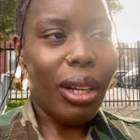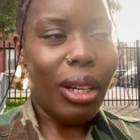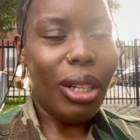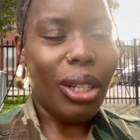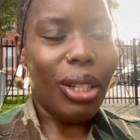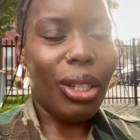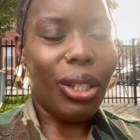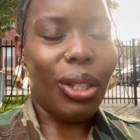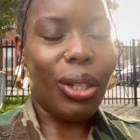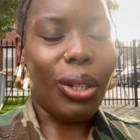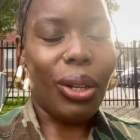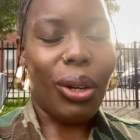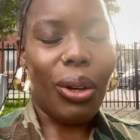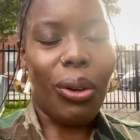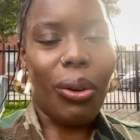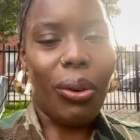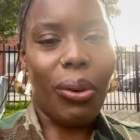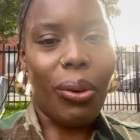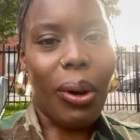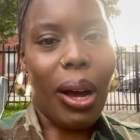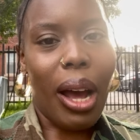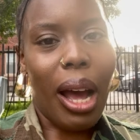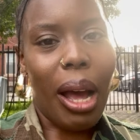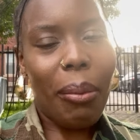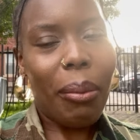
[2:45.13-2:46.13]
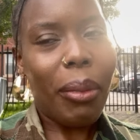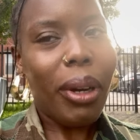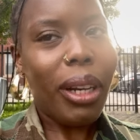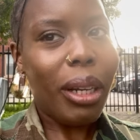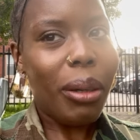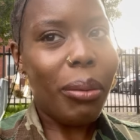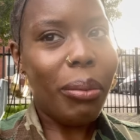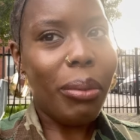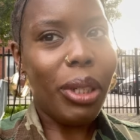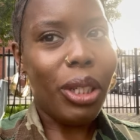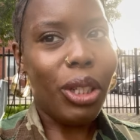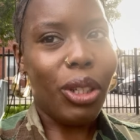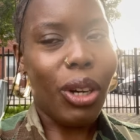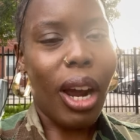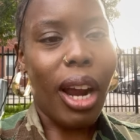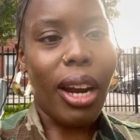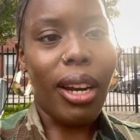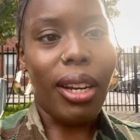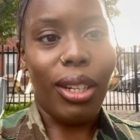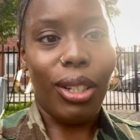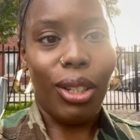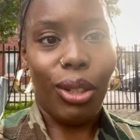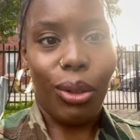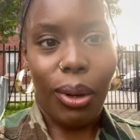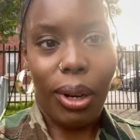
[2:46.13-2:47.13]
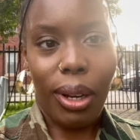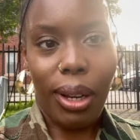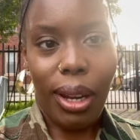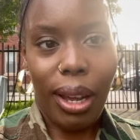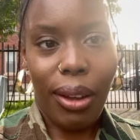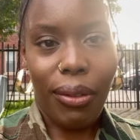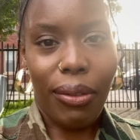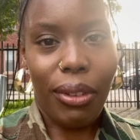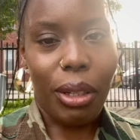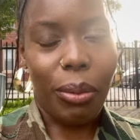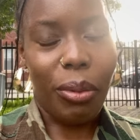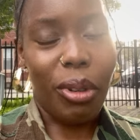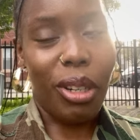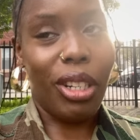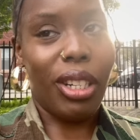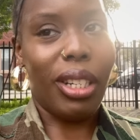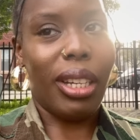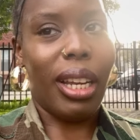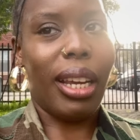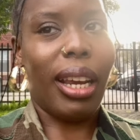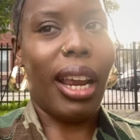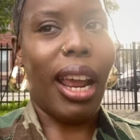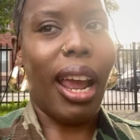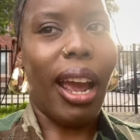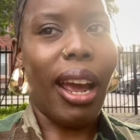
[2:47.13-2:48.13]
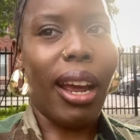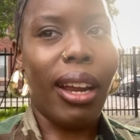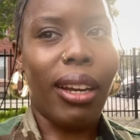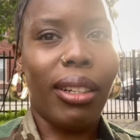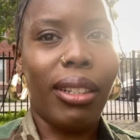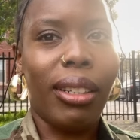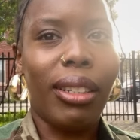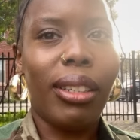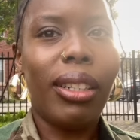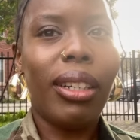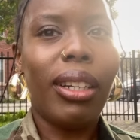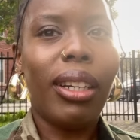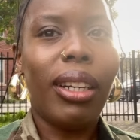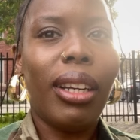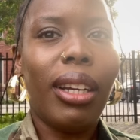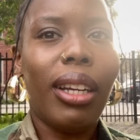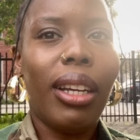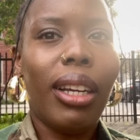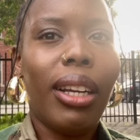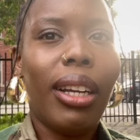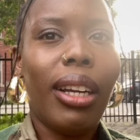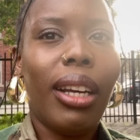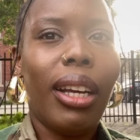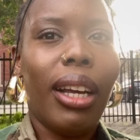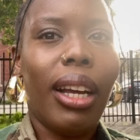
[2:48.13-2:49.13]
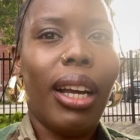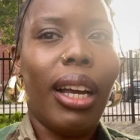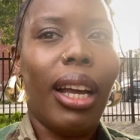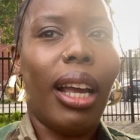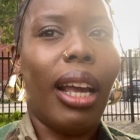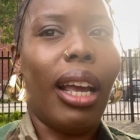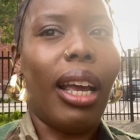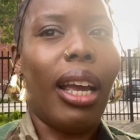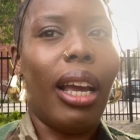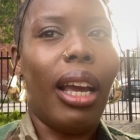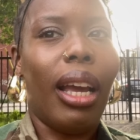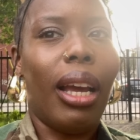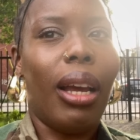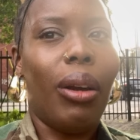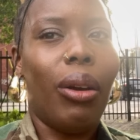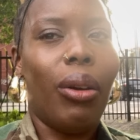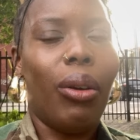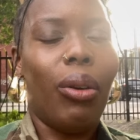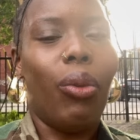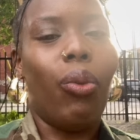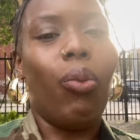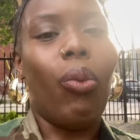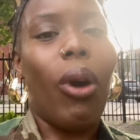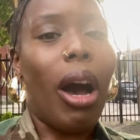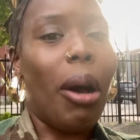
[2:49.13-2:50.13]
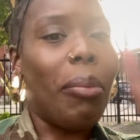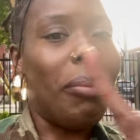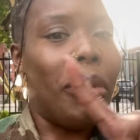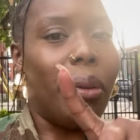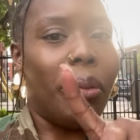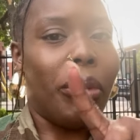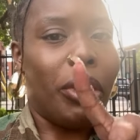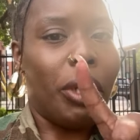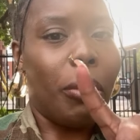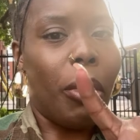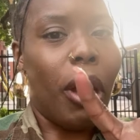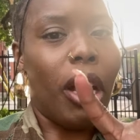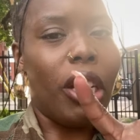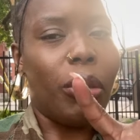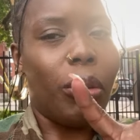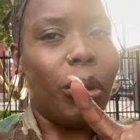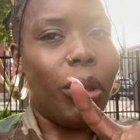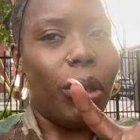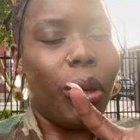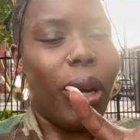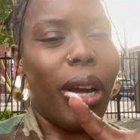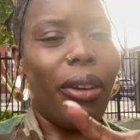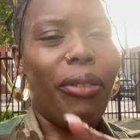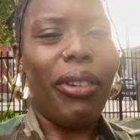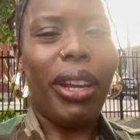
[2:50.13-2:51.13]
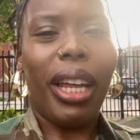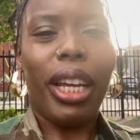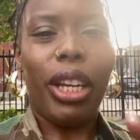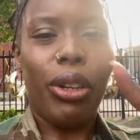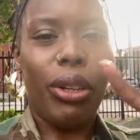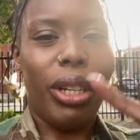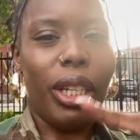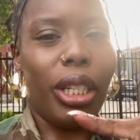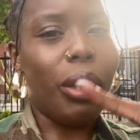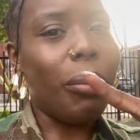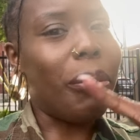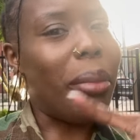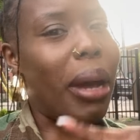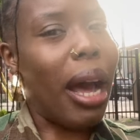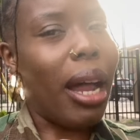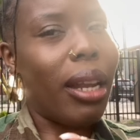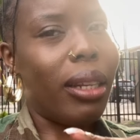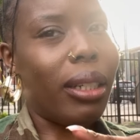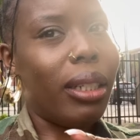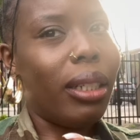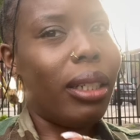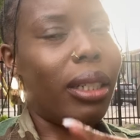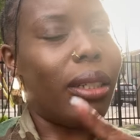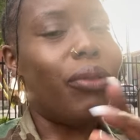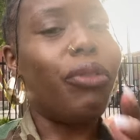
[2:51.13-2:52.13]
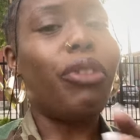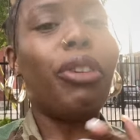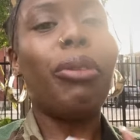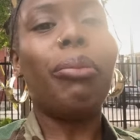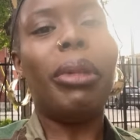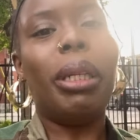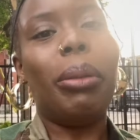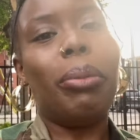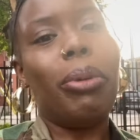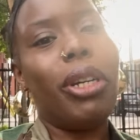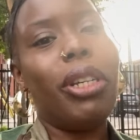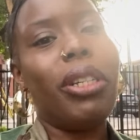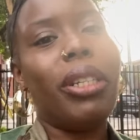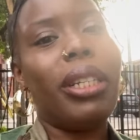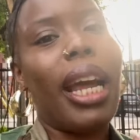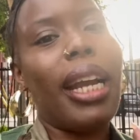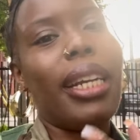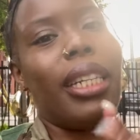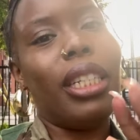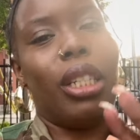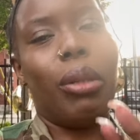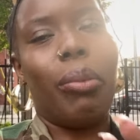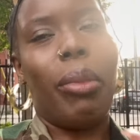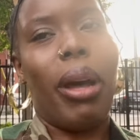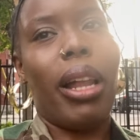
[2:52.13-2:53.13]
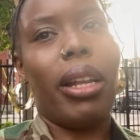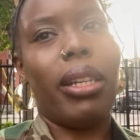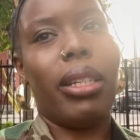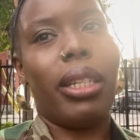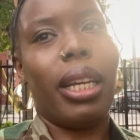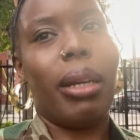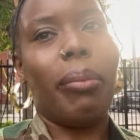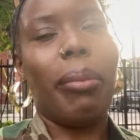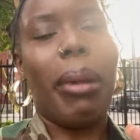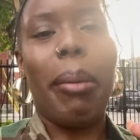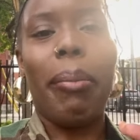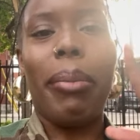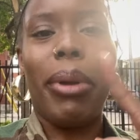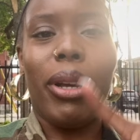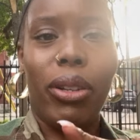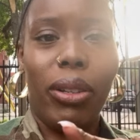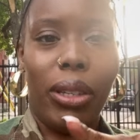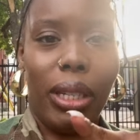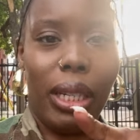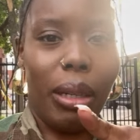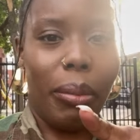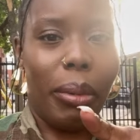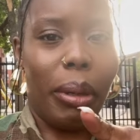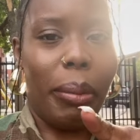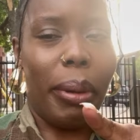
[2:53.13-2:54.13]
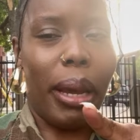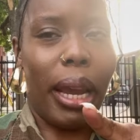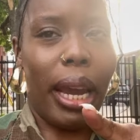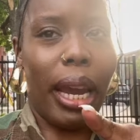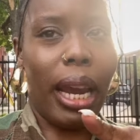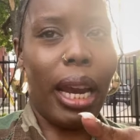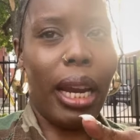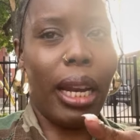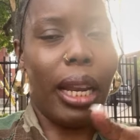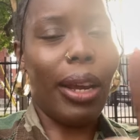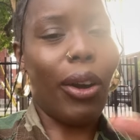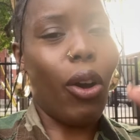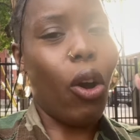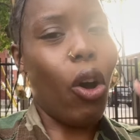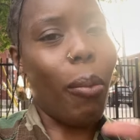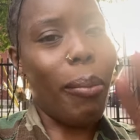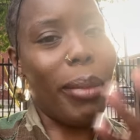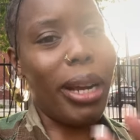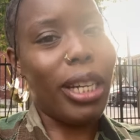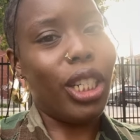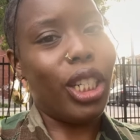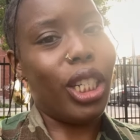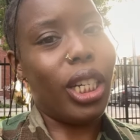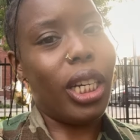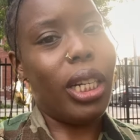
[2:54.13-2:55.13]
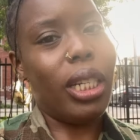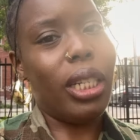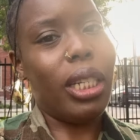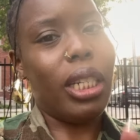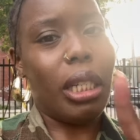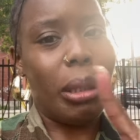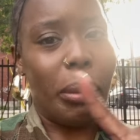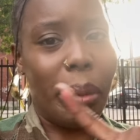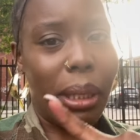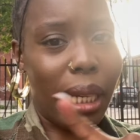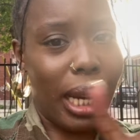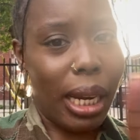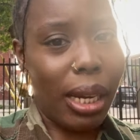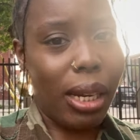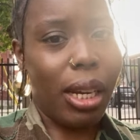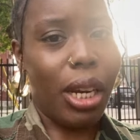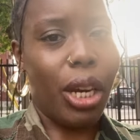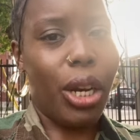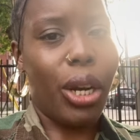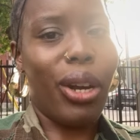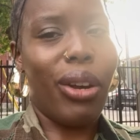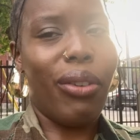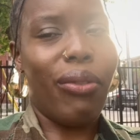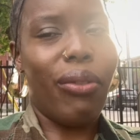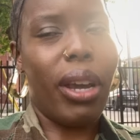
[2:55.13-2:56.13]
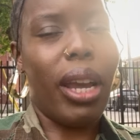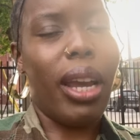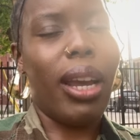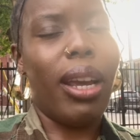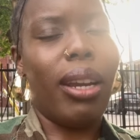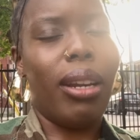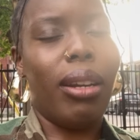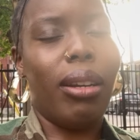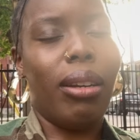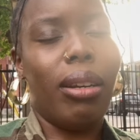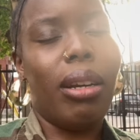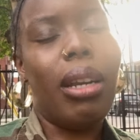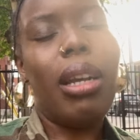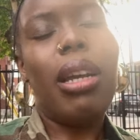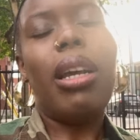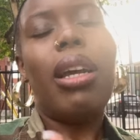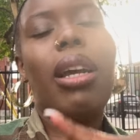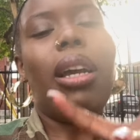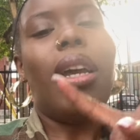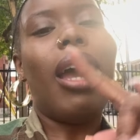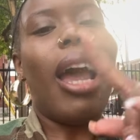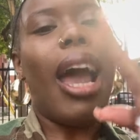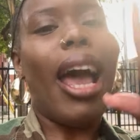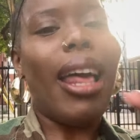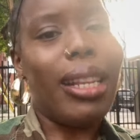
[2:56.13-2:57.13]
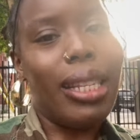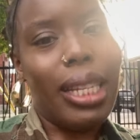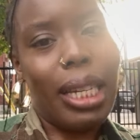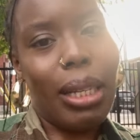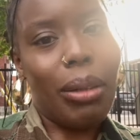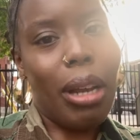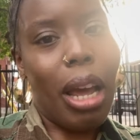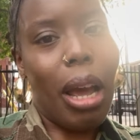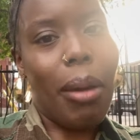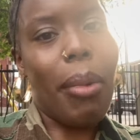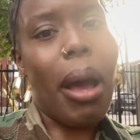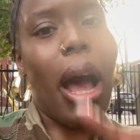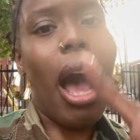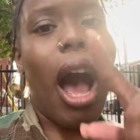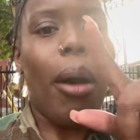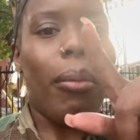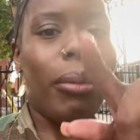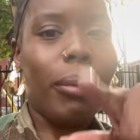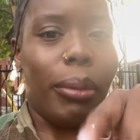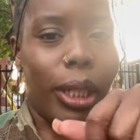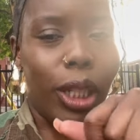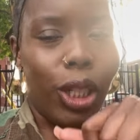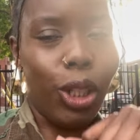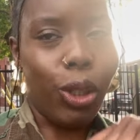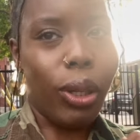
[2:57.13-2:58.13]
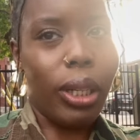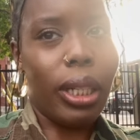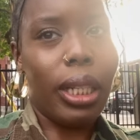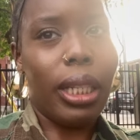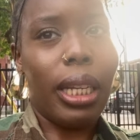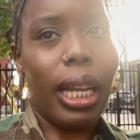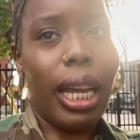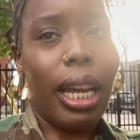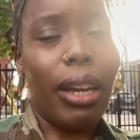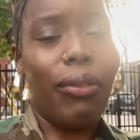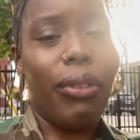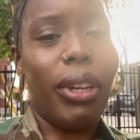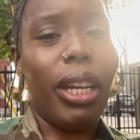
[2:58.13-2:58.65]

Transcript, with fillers: So I'm gonna be trying to enjoy life as much as I can while being responsible, though. I feel like you need to balance. For me personally, I need to balance. Like, my bills need to be paid, like all my shit needs to be taken care of, and at the same time I'm gonna be enjoying life.